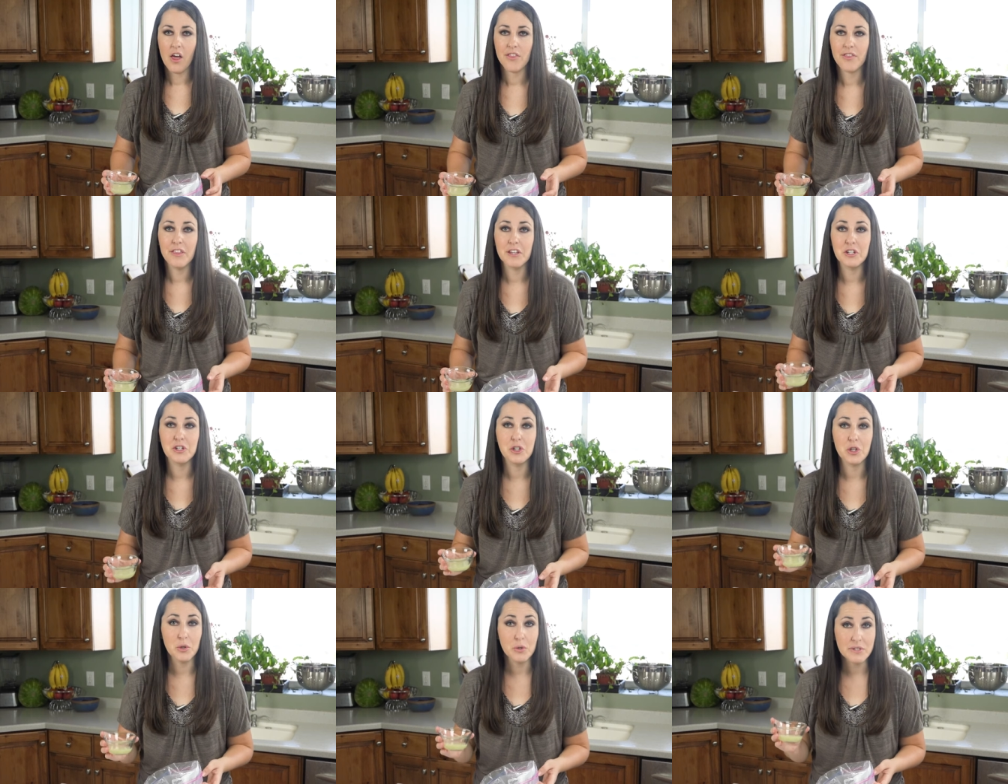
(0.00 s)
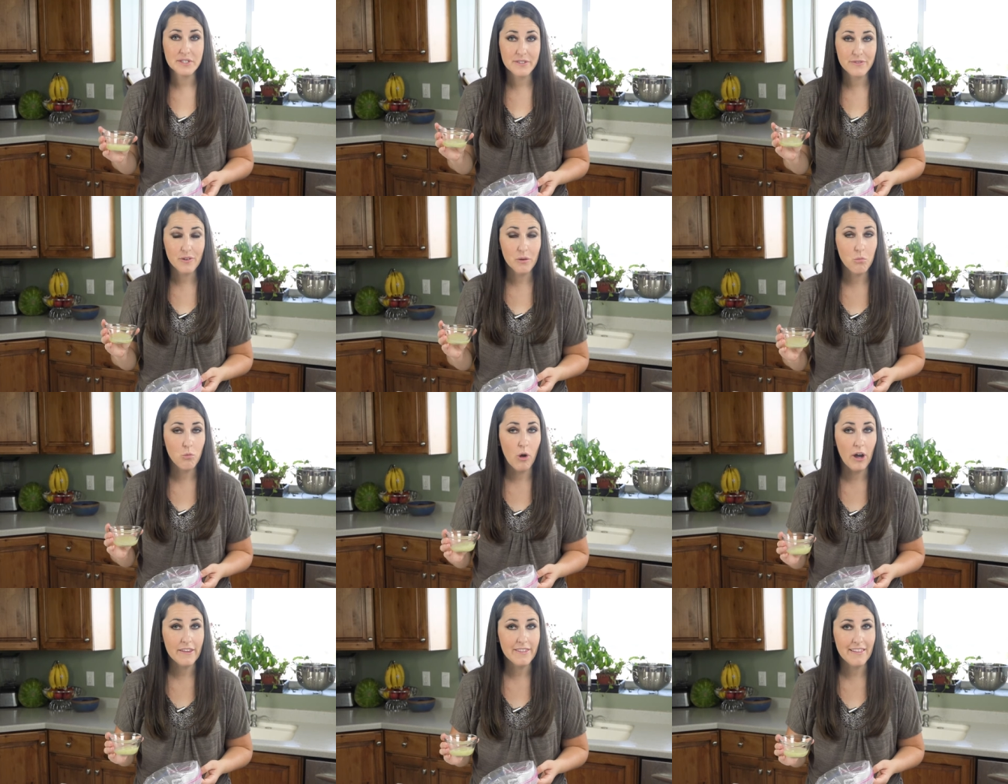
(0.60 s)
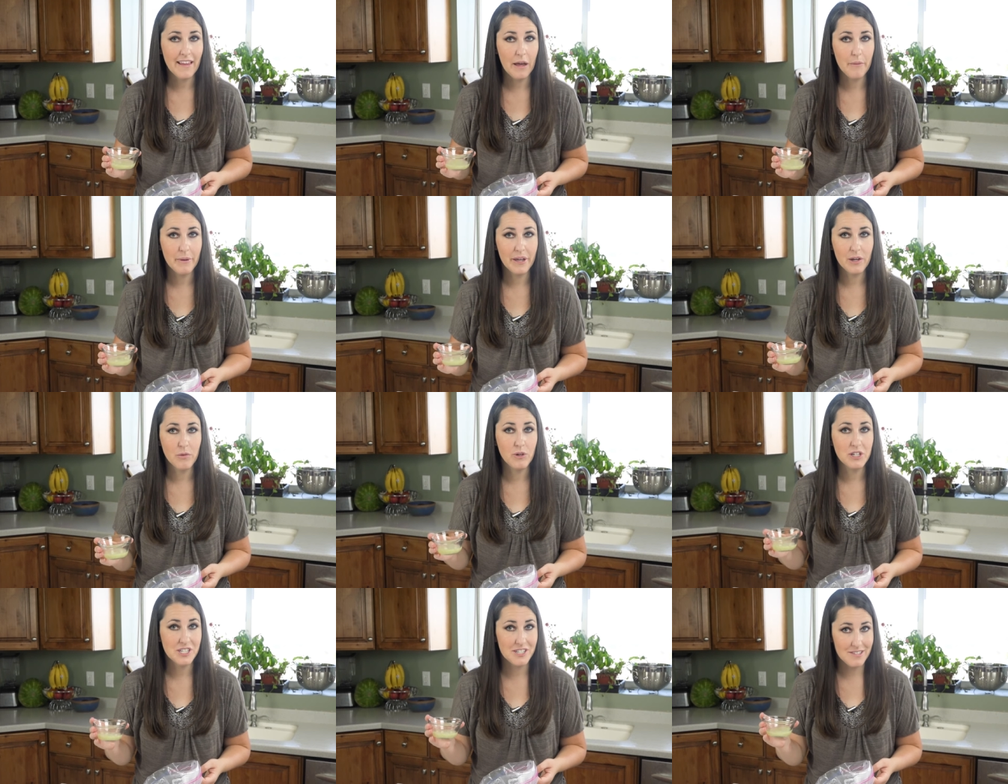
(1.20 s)
the juice from one
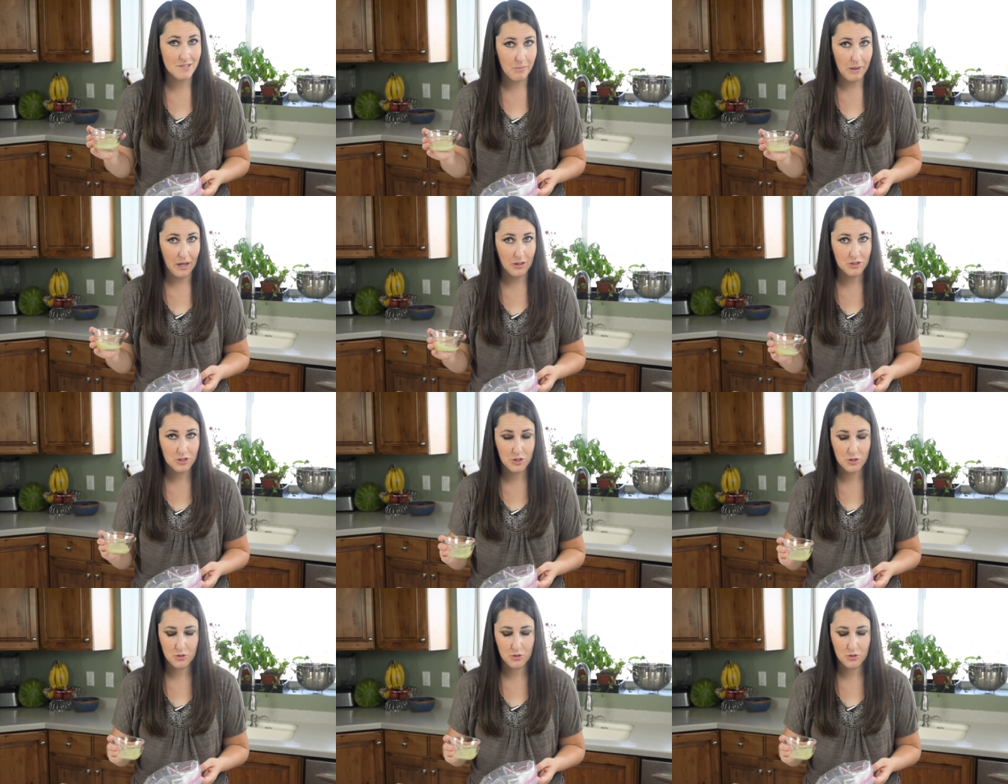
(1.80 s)
lemon, which is about